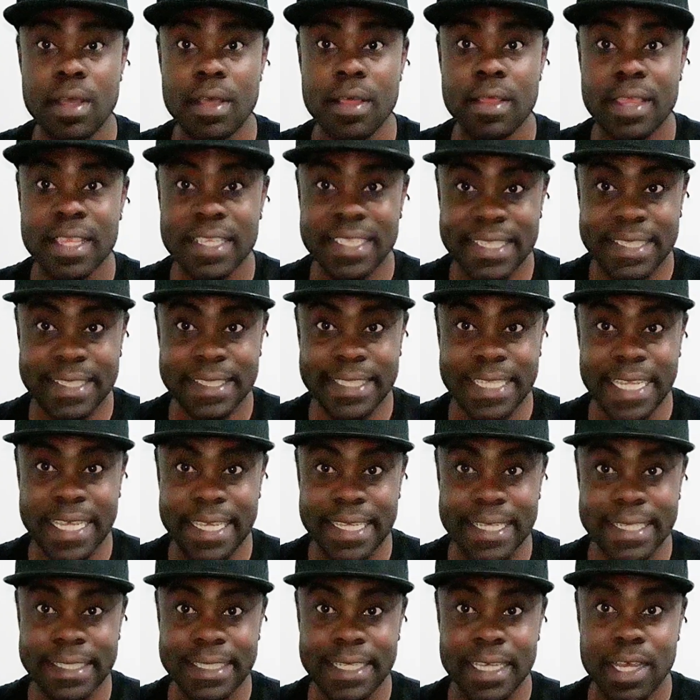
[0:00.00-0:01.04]
the
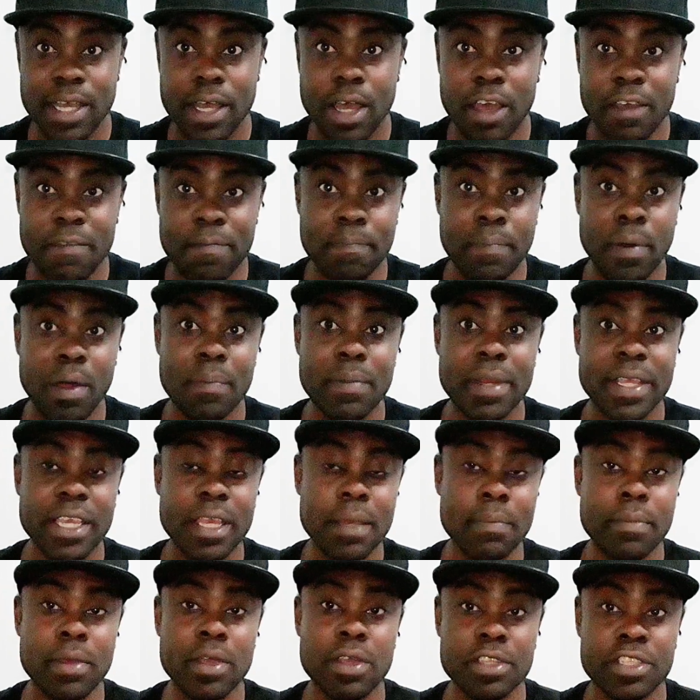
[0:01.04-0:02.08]
state of public
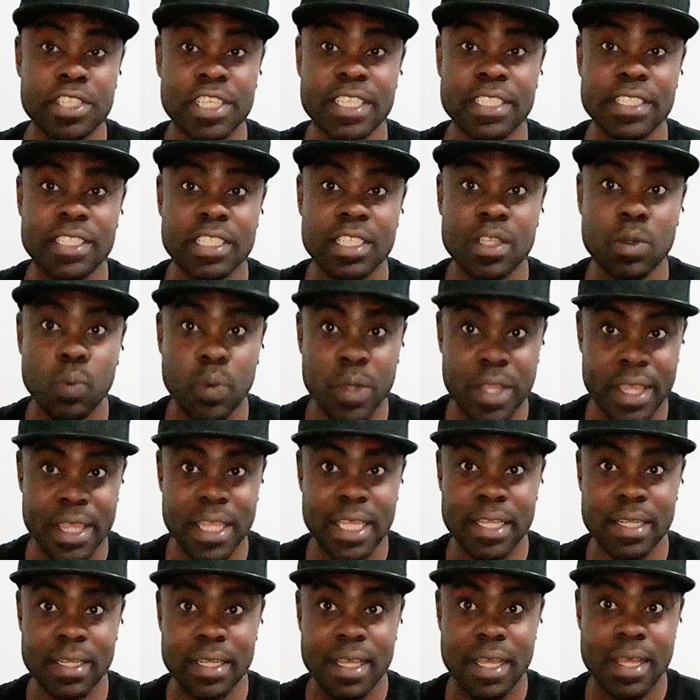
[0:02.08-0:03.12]
emergency
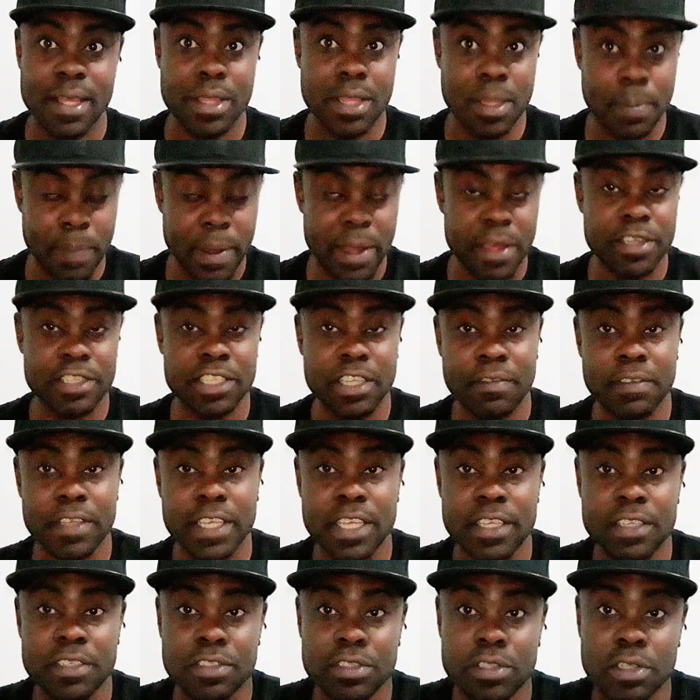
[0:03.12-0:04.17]
within the parish of
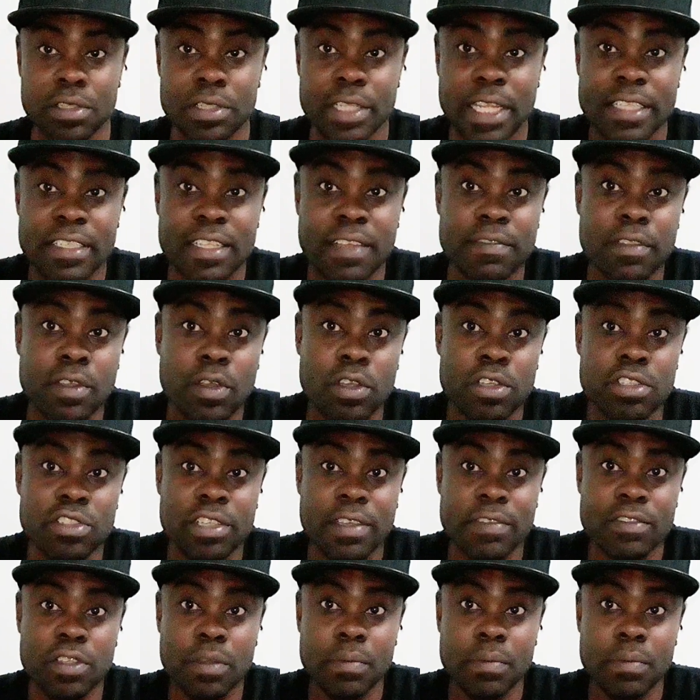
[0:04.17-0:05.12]
Kingston, that of the country of